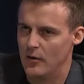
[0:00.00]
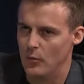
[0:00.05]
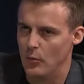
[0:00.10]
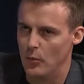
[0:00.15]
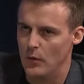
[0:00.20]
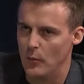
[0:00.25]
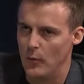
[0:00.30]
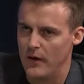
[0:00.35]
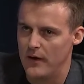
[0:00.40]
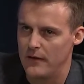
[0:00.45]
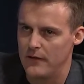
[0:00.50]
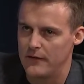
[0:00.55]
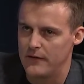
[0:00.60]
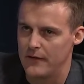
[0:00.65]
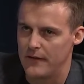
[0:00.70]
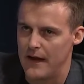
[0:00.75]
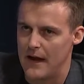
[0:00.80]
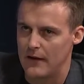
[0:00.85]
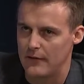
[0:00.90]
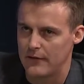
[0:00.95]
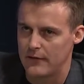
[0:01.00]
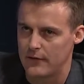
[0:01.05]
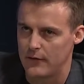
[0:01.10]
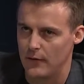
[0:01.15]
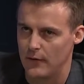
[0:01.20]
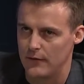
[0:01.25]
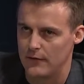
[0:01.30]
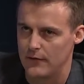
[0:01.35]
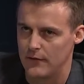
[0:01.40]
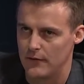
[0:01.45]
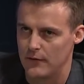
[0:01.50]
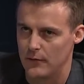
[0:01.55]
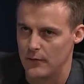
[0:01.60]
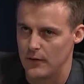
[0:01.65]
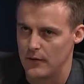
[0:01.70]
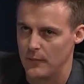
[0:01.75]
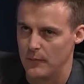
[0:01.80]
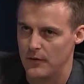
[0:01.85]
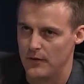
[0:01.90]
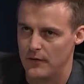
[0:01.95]
we went to the outskirts into a
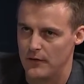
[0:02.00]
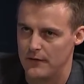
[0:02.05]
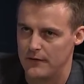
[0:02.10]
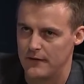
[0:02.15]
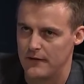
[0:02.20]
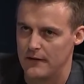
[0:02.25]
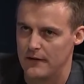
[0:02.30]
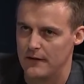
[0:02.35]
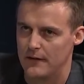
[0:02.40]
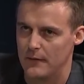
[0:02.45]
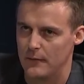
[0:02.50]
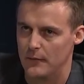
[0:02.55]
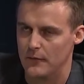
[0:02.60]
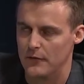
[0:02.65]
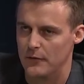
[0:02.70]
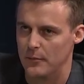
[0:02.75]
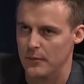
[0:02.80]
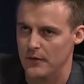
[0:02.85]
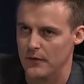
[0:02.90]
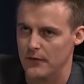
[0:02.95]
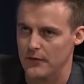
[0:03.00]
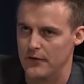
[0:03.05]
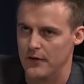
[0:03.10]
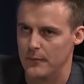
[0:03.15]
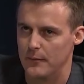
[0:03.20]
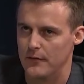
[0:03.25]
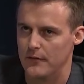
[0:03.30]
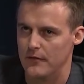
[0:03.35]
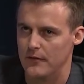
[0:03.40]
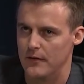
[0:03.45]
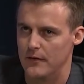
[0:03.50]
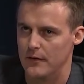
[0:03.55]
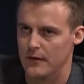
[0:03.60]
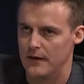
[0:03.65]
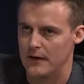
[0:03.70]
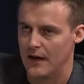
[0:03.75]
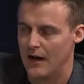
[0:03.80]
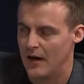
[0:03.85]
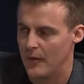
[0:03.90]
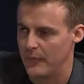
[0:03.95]
community that was built on top of a, a
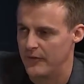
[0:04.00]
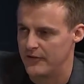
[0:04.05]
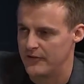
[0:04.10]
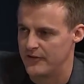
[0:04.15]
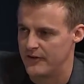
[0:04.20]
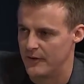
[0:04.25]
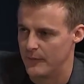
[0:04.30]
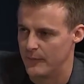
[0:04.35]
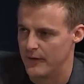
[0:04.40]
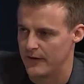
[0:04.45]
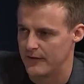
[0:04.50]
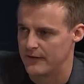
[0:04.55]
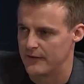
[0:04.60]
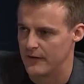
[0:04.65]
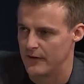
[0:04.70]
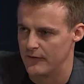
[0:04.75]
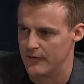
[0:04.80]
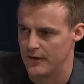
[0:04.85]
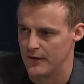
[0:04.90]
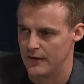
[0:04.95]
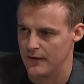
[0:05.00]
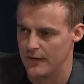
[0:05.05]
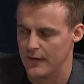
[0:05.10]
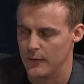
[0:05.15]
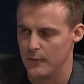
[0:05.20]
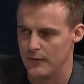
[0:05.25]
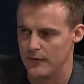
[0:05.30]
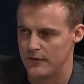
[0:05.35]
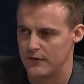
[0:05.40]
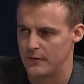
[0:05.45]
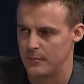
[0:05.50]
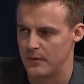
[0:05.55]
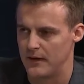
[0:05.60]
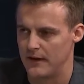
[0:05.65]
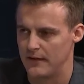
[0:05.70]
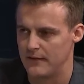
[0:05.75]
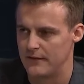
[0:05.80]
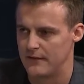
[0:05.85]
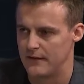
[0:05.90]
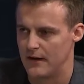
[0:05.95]
garbage dump outside of Delhi. They were
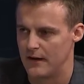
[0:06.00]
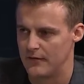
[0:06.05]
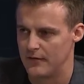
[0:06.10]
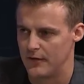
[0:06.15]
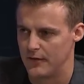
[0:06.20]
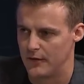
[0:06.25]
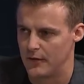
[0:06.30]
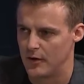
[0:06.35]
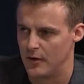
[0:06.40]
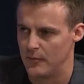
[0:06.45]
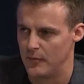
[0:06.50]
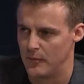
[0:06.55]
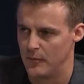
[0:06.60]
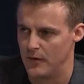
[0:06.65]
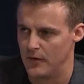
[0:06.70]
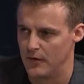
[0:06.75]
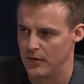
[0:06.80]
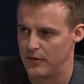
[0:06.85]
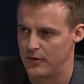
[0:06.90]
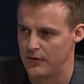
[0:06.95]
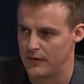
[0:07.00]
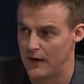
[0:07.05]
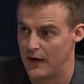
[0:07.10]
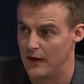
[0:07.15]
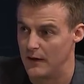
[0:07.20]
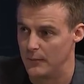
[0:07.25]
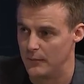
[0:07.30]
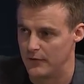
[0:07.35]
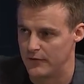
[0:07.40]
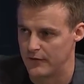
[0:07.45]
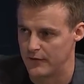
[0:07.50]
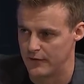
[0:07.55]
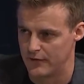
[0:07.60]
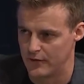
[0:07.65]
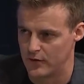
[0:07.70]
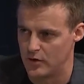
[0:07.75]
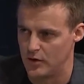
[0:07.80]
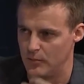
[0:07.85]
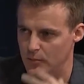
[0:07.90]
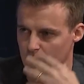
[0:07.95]
displaced after the Commonwealth Games because
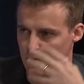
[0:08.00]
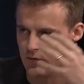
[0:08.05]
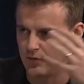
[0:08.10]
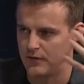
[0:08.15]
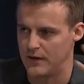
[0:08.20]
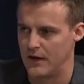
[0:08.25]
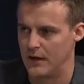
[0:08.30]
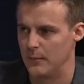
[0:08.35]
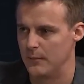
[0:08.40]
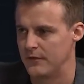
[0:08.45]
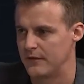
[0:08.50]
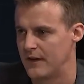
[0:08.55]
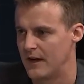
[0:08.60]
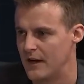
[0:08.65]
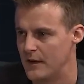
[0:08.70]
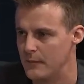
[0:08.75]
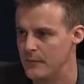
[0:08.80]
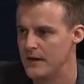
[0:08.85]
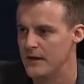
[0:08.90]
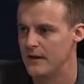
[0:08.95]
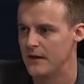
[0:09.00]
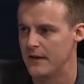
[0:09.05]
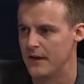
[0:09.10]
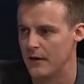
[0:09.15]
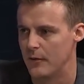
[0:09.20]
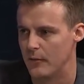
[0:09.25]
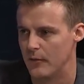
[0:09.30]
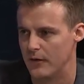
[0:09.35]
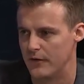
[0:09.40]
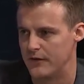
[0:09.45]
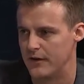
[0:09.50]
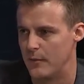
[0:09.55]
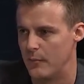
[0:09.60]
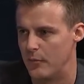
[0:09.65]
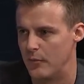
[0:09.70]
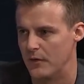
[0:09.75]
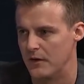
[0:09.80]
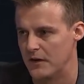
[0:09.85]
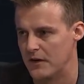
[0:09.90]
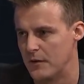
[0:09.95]
the Commonwealth Games came in, they were a
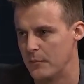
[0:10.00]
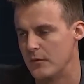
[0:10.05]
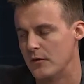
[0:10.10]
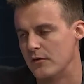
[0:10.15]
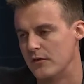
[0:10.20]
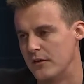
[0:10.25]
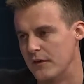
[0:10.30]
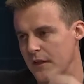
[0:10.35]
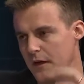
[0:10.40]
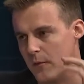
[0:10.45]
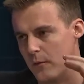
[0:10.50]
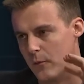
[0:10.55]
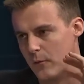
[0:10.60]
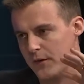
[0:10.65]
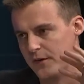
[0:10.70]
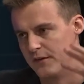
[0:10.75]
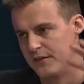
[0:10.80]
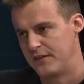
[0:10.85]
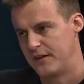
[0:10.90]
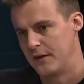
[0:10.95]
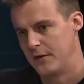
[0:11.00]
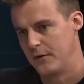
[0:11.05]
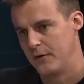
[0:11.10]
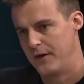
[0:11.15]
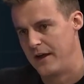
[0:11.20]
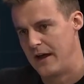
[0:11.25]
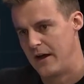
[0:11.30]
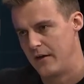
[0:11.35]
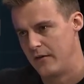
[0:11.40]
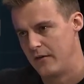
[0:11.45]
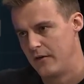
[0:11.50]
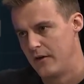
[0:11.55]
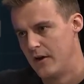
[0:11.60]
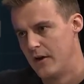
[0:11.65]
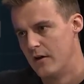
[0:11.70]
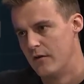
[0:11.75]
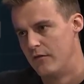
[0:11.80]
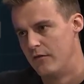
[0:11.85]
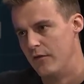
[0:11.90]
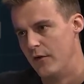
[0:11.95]
temporary community, they were resettled out
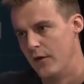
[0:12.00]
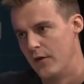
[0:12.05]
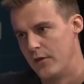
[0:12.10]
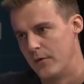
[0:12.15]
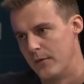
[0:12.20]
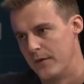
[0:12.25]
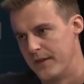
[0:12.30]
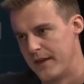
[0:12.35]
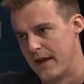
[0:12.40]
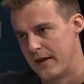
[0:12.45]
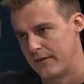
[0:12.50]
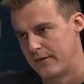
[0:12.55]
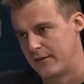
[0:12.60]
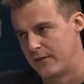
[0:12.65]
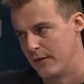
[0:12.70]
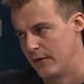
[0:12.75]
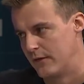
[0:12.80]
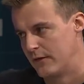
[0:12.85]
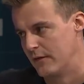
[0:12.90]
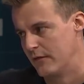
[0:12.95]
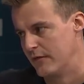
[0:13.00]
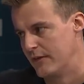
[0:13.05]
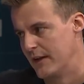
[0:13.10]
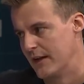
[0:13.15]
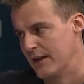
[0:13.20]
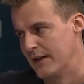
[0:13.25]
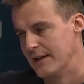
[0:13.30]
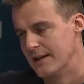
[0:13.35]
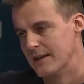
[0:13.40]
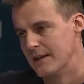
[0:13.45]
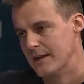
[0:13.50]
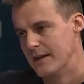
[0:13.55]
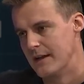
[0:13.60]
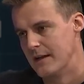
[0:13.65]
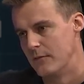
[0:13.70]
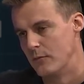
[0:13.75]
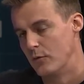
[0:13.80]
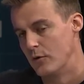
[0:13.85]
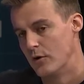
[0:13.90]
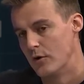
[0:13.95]
further in the outskirts of Delhi, and,
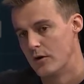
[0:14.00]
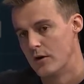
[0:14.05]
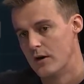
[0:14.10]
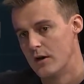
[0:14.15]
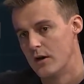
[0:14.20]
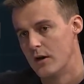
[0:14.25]
and we're